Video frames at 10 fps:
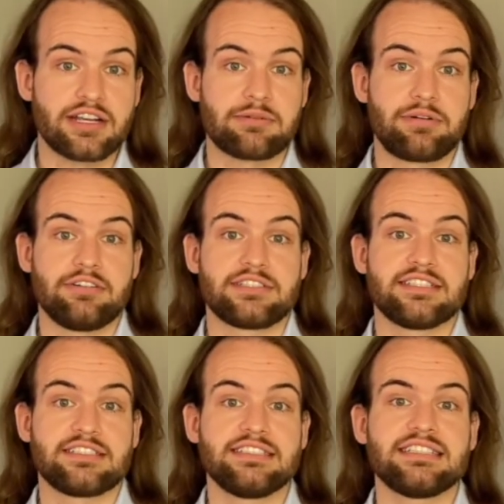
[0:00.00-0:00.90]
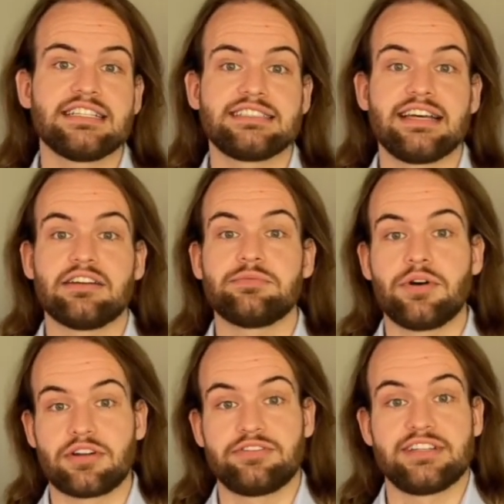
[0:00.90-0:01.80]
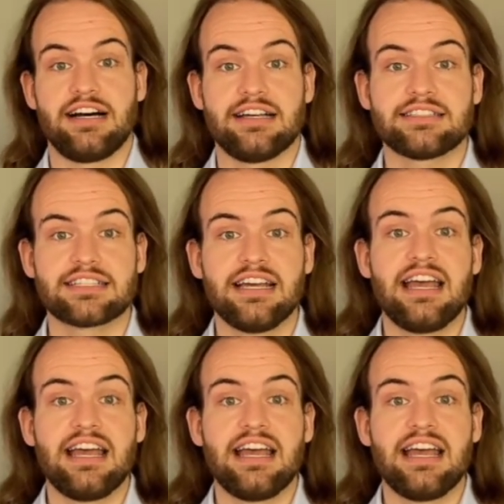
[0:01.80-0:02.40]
processes instead of one-off tasks,